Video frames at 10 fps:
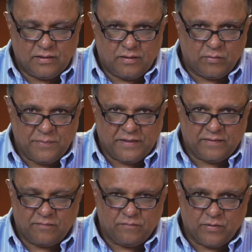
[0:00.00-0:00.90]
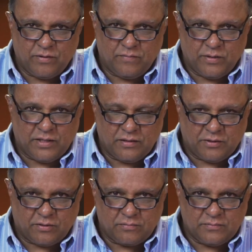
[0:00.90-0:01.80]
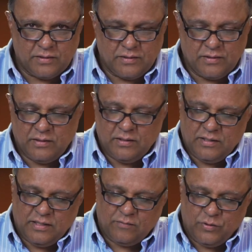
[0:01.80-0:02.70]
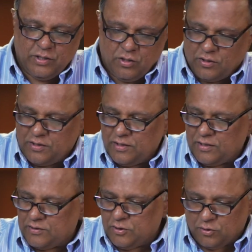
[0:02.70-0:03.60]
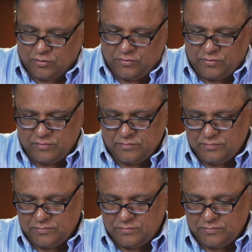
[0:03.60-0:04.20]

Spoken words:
I want to make that very, very clear. If we look at the Earth,